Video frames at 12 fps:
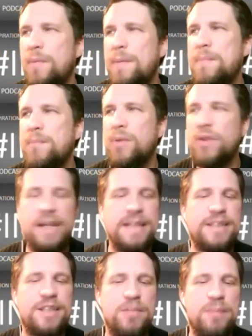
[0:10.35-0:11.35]
remember that
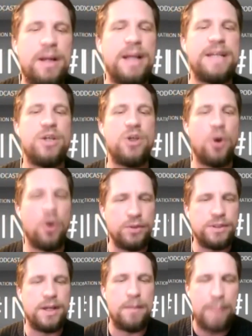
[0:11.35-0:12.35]
it's typically
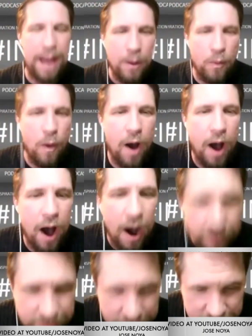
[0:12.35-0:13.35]
not about
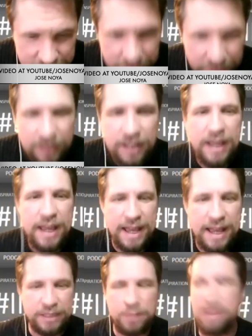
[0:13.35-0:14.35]
us;
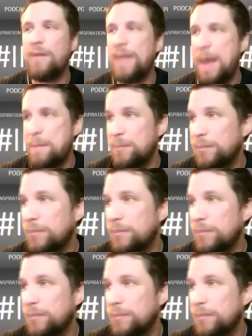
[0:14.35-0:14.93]
it's about them